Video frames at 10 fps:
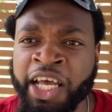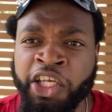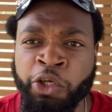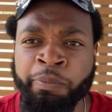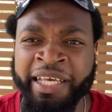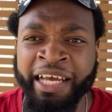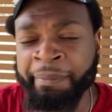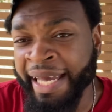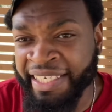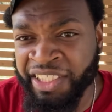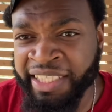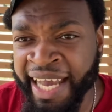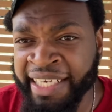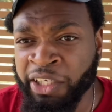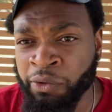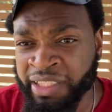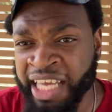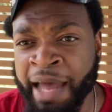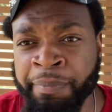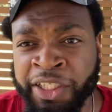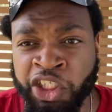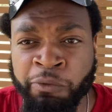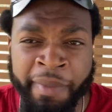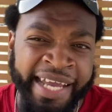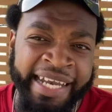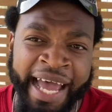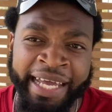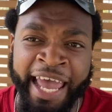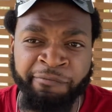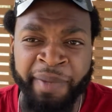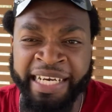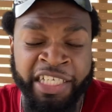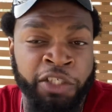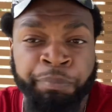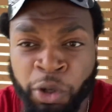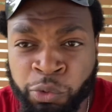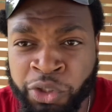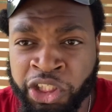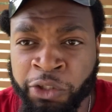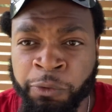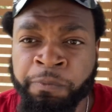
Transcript: You become educated on topics you may not have been exposed to.